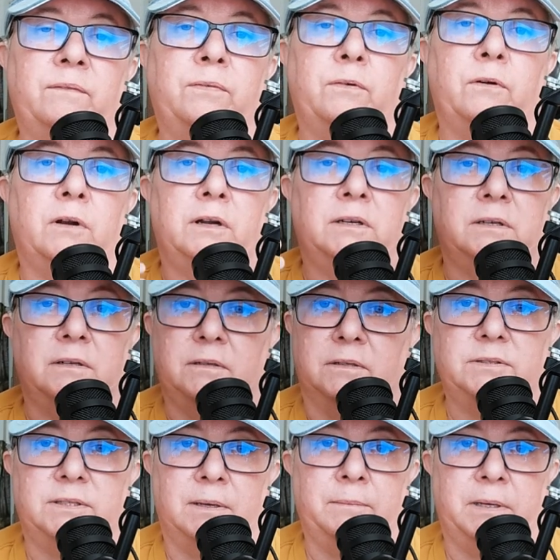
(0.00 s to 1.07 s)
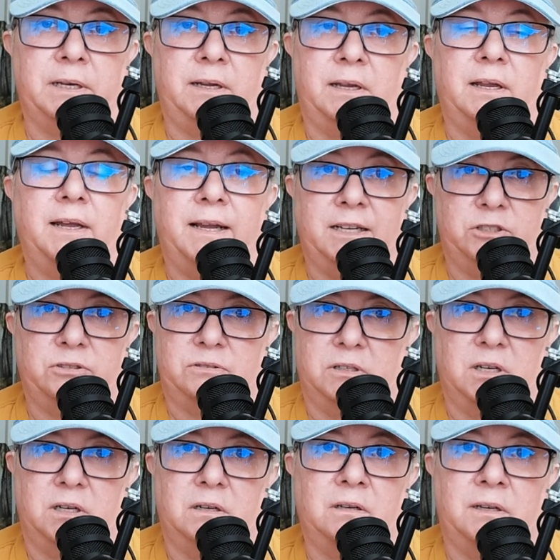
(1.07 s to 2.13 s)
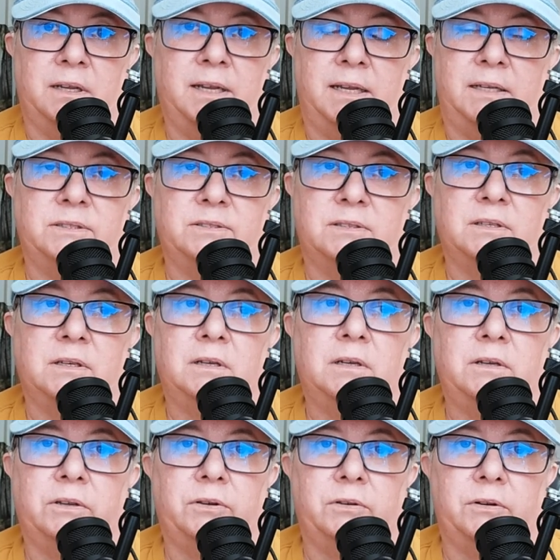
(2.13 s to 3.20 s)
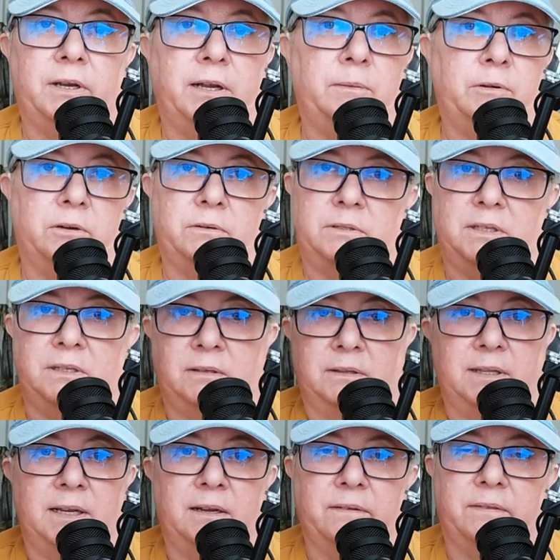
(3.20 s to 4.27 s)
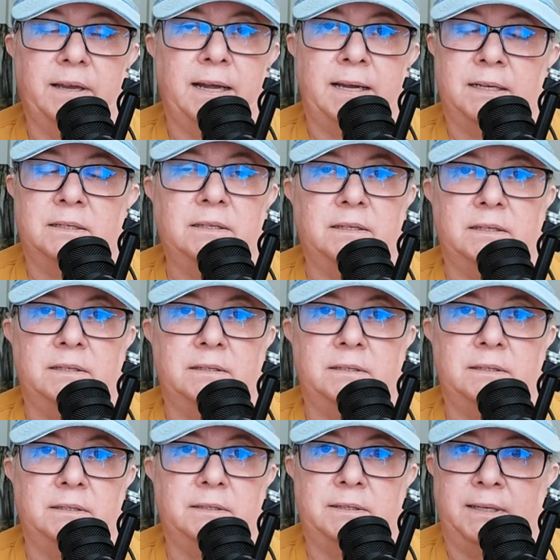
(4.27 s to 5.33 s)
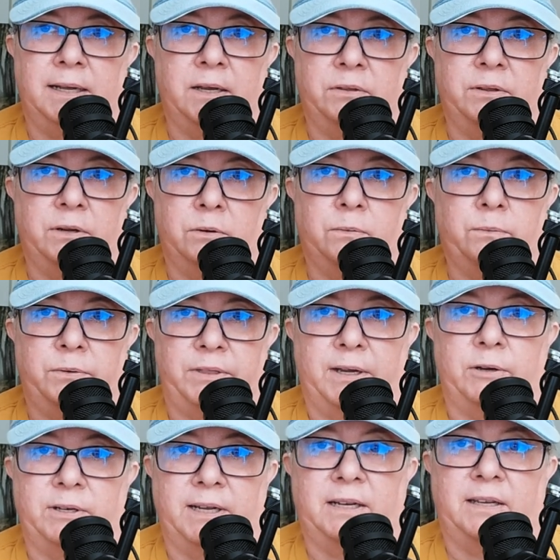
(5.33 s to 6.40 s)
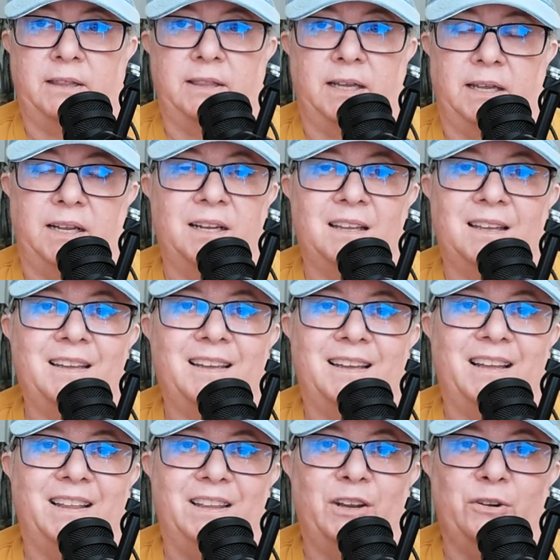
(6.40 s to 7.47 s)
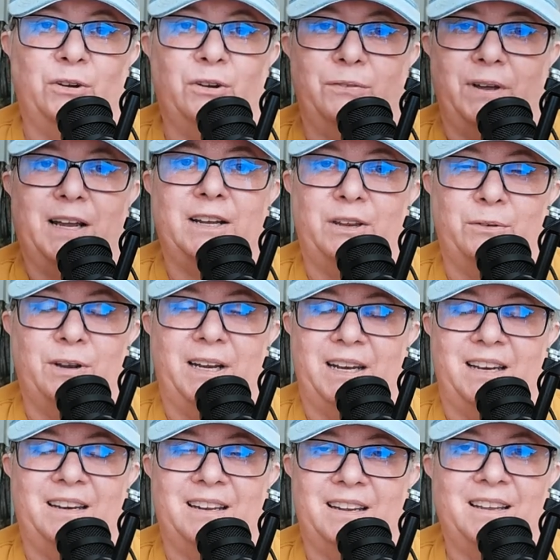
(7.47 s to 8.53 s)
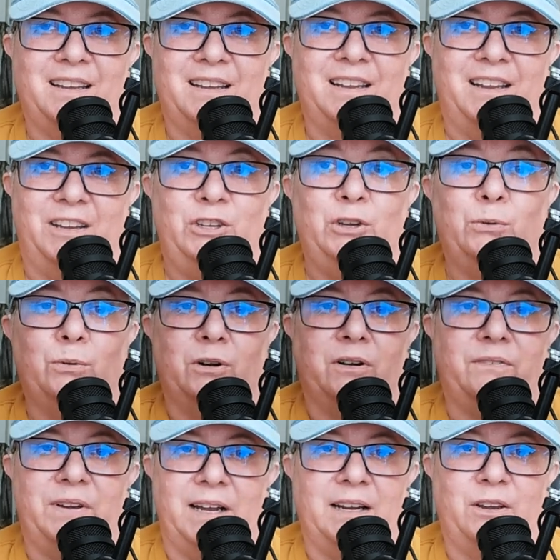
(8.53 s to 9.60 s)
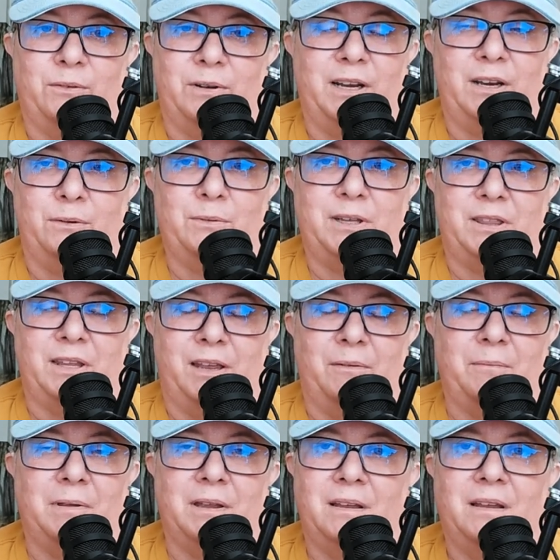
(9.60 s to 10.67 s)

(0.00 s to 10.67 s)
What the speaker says: for somebody extra in case your neighbor didn't think of that and now they're without anything and they were evacuated and you were evacuated with them.